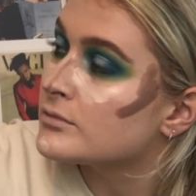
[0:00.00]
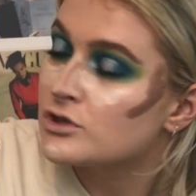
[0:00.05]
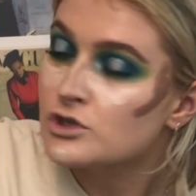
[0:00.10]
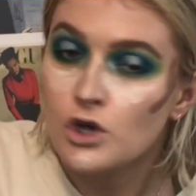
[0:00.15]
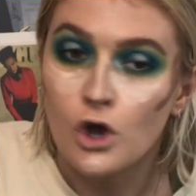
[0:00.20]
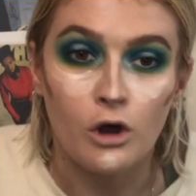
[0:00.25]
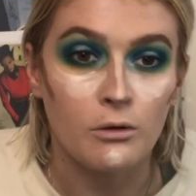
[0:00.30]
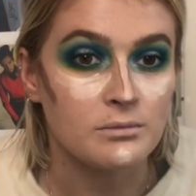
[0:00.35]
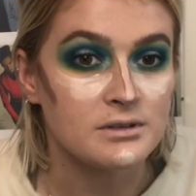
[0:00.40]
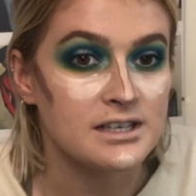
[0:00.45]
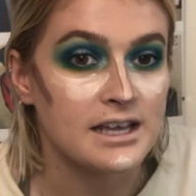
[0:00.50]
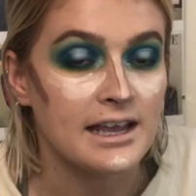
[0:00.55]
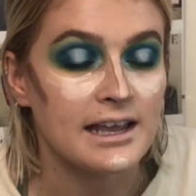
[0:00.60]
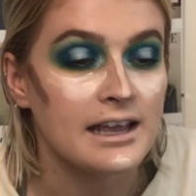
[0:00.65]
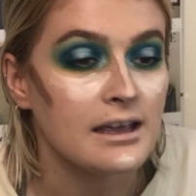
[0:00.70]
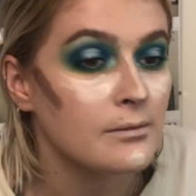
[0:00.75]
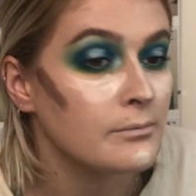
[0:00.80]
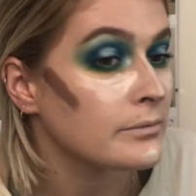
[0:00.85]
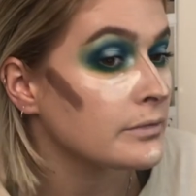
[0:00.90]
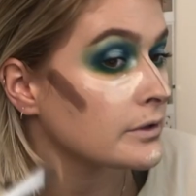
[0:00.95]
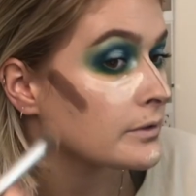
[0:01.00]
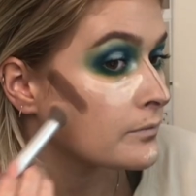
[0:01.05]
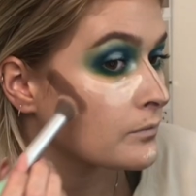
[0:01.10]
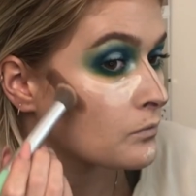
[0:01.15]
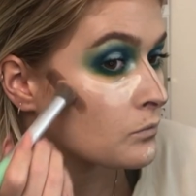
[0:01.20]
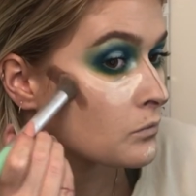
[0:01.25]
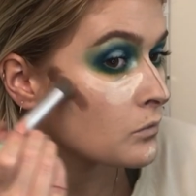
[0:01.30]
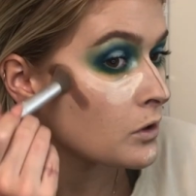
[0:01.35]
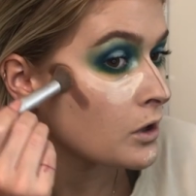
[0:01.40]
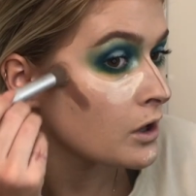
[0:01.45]
Top tip.
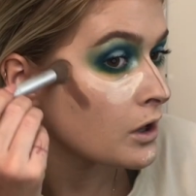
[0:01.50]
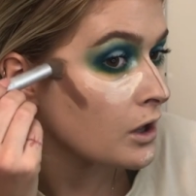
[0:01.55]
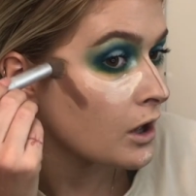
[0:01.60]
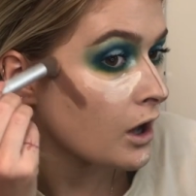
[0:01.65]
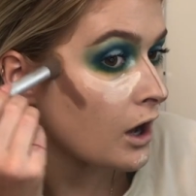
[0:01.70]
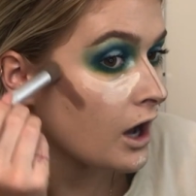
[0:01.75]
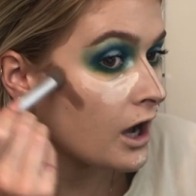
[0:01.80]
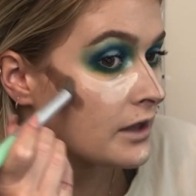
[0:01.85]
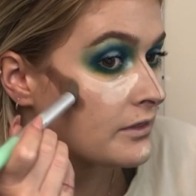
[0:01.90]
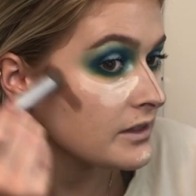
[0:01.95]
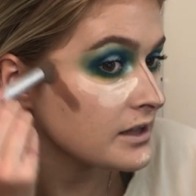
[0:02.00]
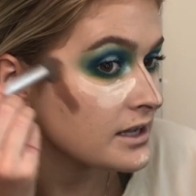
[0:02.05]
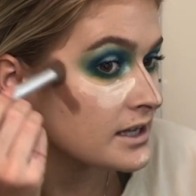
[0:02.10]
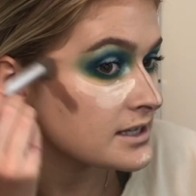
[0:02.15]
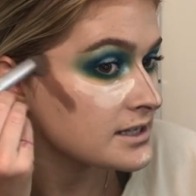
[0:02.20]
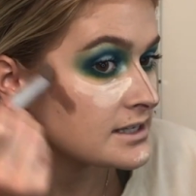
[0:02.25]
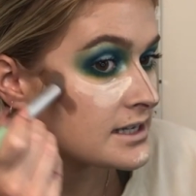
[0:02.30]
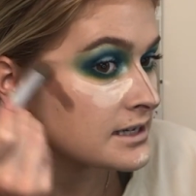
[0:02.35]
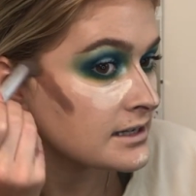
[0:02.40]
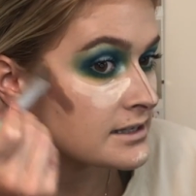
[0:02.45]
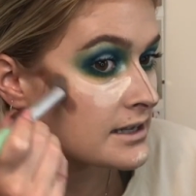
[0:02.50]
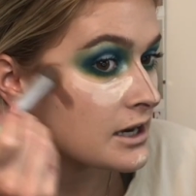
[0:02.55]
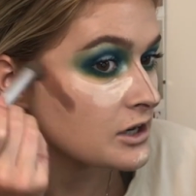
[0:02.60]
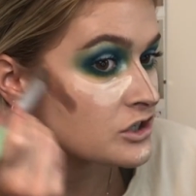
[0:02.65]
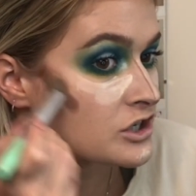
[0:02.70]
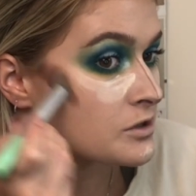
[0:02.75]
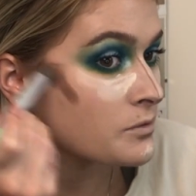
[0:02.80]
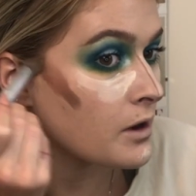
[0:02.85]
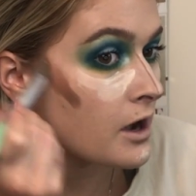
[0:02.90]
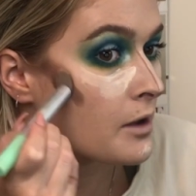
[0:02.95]
I think concealers
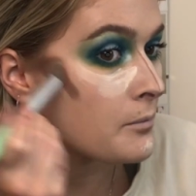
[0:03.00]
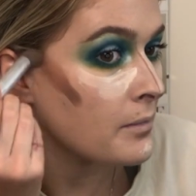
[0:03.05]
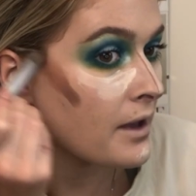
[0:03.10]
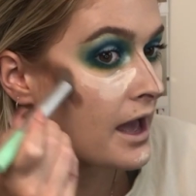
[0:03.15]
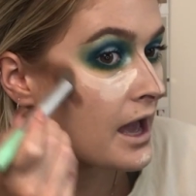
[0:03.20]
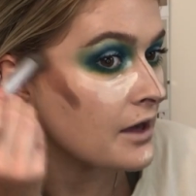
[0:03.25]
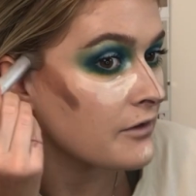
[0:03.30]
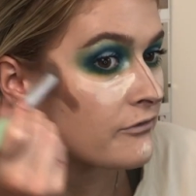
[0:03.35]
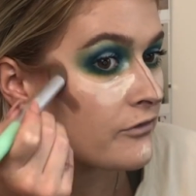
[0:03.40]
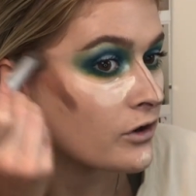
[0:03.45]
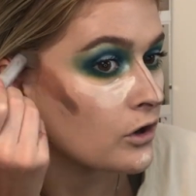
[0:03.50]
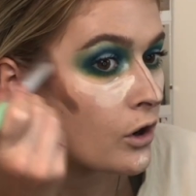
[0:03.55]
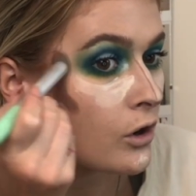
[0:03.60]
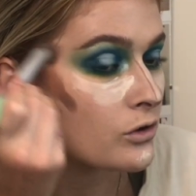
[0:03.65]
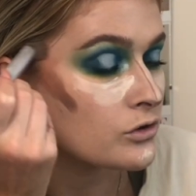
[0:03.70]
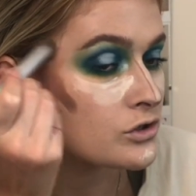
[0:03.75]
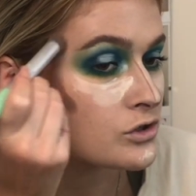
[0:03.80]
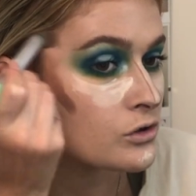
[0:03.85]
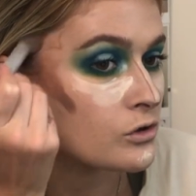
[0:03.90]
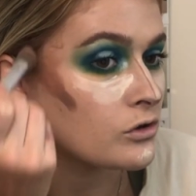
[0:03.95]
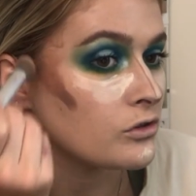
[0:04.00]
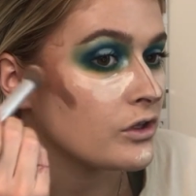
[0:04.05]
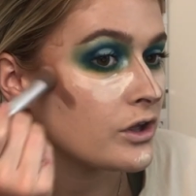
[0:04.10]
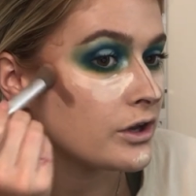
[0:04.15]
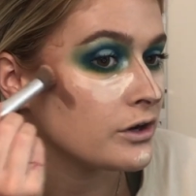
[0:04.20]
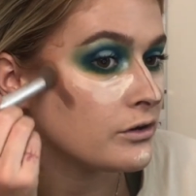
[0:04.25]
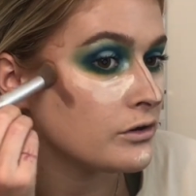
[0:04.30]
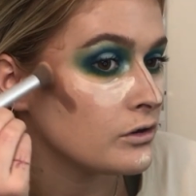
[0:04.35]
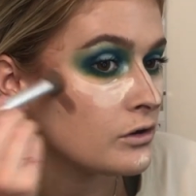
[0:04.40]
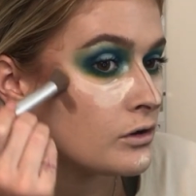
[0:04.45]
actually work better for contour
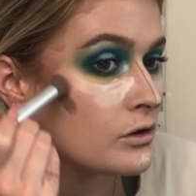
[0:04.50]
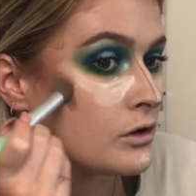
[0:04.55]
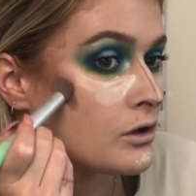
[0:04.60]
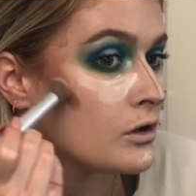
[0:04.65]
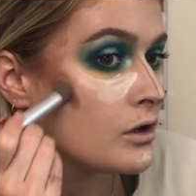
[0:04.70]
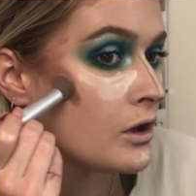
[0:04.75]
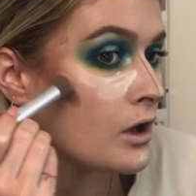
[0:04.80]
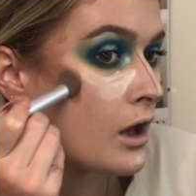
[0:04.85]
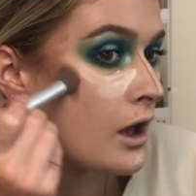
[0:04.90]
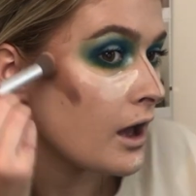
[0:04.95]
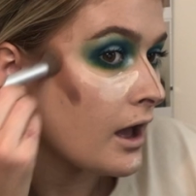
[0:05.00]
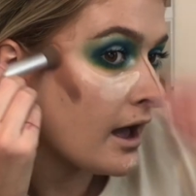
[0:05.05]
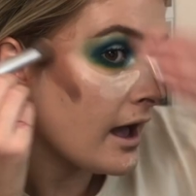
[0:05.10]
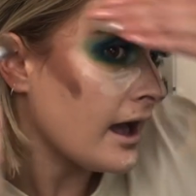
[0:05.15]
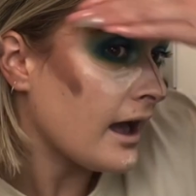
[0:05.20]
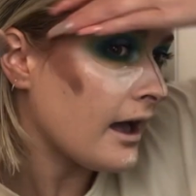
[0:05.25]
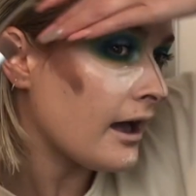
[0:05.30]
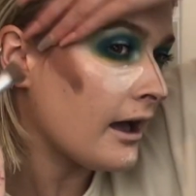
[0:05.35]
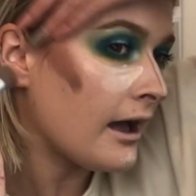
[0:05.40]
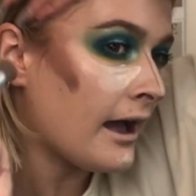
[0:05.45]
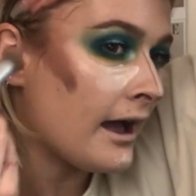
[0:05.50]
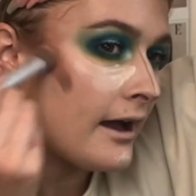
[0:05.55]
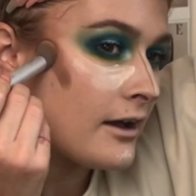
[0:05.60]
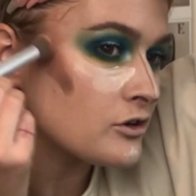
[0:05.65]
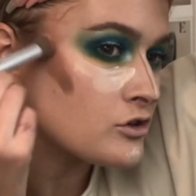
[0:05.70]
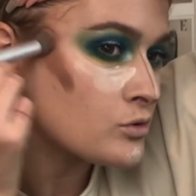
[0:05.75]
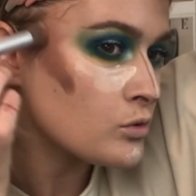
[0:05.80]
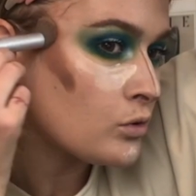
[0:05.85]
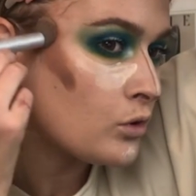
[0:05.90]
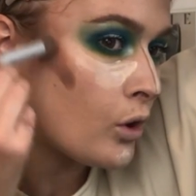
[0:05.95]
than
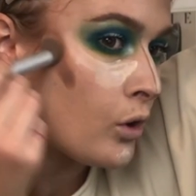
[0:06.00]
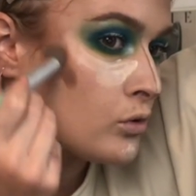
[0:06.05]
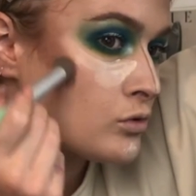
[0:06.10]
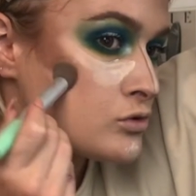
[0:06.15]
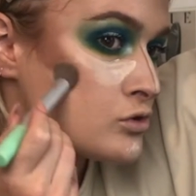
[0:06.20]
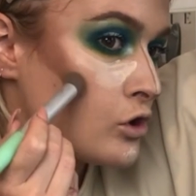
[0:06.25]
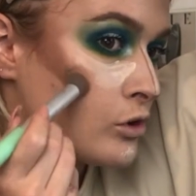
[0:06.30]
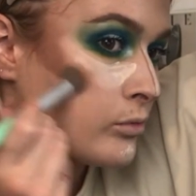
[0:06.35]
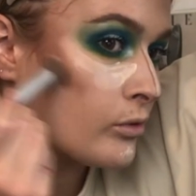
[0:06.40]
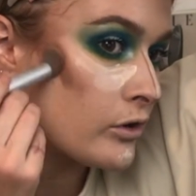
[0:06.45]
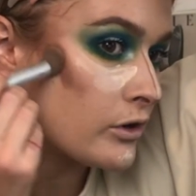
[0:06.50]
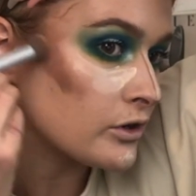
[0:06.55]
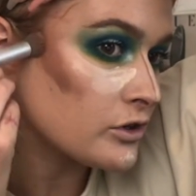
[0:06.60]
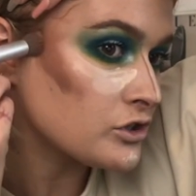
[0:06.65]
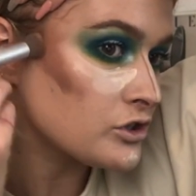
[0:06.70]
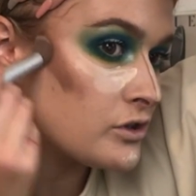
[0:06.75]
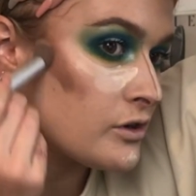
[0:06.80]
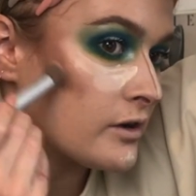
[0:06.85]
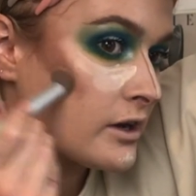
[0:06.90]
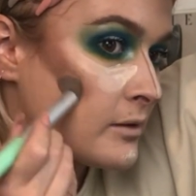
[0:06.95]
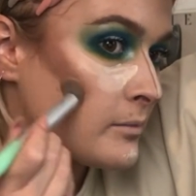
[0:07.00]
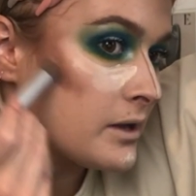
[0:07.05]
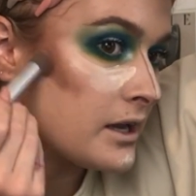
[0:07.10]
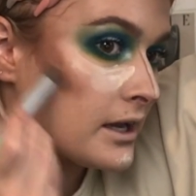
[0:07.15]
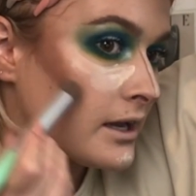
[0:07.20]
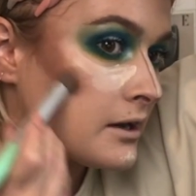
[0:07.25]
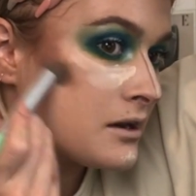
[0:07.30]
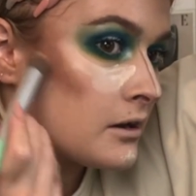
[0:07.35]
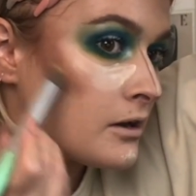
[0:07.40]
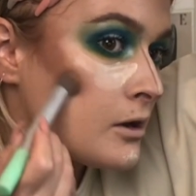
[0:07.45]
actual contour products, do you know what I
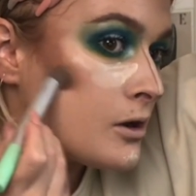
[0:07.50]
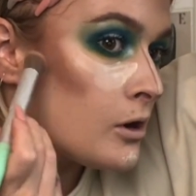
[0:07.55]
mean?